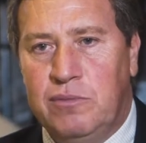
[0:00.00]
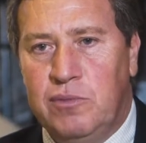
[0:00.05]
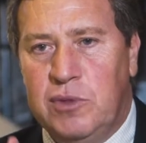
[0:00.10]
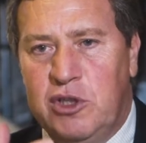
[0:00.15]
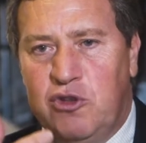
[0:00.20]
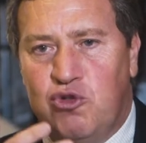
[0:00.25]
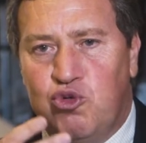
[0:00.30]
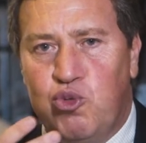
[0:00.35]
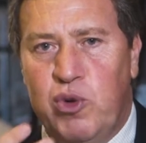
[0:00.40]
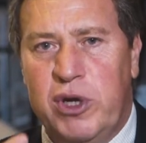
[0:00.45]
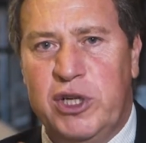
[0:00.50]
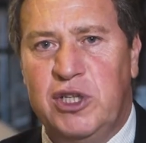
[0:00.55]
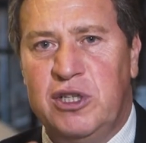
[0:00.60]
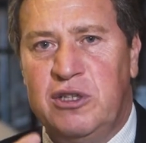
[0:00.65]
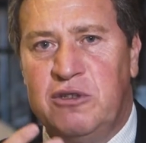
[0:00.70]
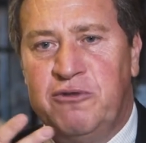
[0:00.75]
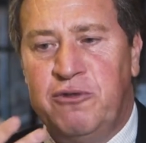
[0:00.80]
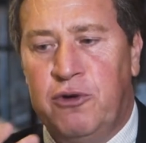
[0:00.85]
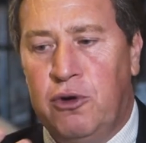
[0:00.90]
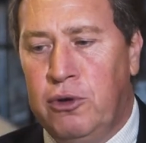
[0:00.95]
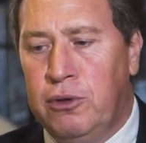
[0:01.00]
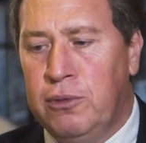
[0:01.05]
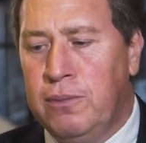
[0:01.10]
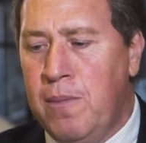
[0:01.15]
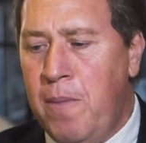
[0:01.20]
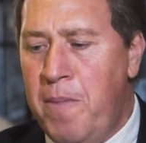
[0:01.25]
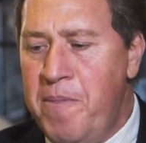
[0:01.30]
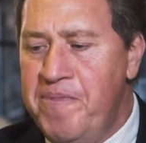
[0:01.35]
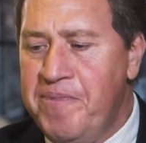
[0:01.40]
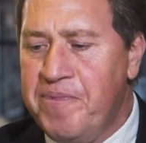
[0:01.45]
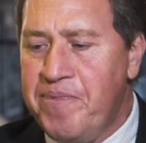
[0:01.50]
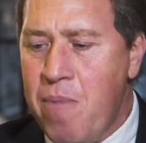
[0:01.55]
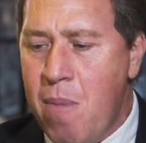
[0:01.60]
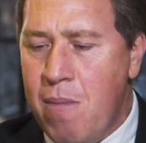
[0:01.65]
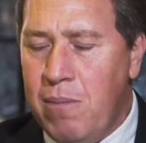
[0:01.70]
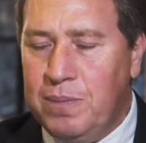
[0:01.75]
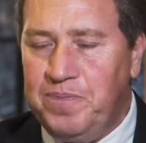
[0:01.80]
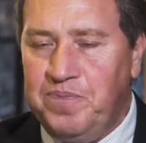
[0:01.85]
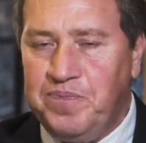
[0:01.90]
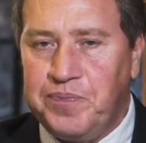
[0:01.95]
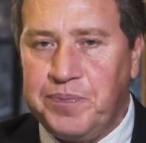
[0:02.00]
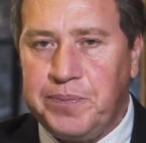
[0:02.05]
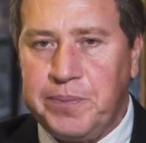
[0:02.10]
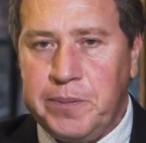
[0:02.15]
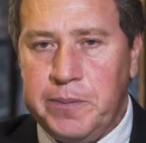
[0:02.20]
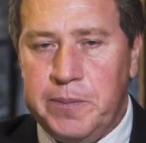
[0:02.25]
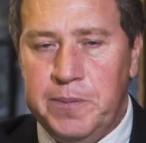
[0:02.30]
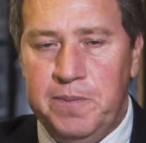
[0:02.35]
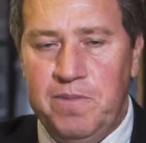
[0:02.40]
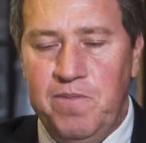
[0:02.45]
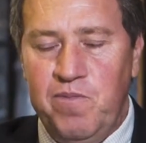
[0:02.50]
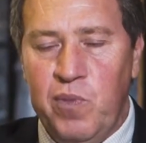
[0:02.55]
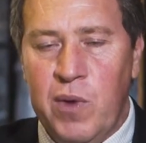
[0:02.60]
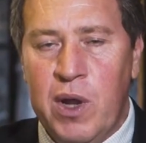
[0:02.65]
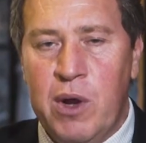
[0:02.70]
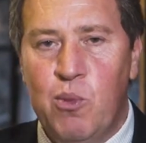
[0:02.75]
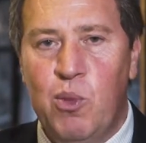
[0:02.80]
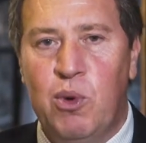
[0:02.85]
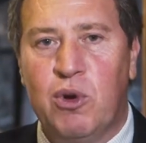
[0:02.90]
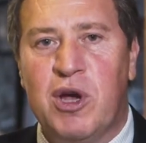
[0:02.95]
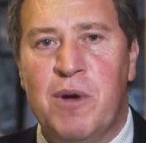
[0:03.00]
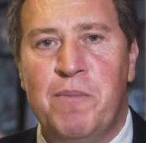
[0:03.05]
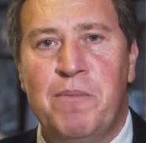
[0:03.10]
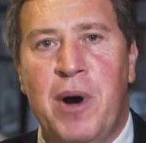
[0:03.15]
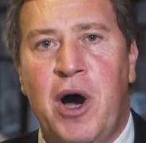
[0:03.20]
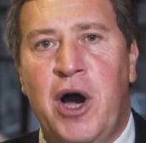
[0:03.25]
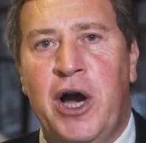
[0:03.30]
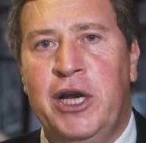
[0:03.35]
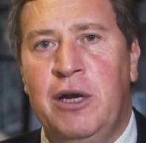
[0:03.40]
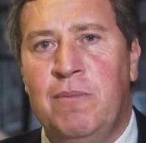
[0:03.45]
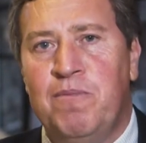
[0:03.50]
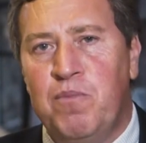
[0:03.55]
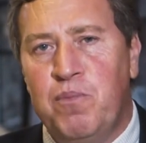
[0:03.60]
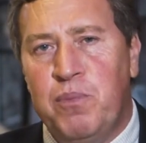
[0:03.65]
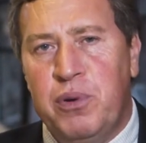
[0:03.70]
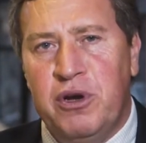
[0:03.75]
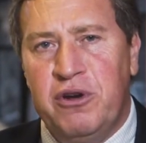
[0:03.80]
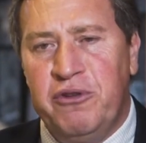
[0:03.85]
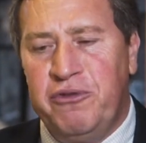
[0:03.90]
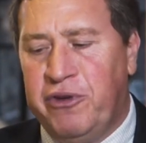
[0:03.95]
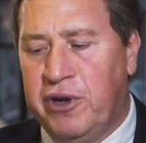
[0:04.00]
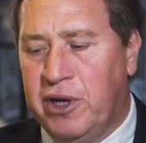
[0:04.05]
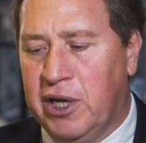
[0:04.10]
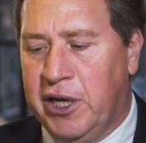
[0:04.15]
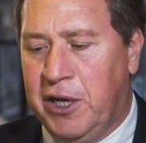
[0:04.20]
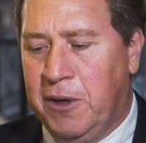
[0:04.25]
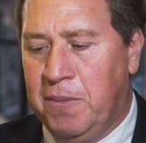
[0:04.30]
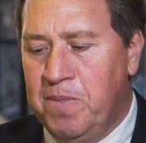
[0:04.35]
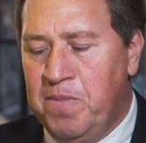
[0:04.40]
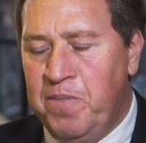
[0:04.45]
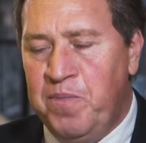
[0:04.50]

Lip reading: is rich, it's full, will combine perfectly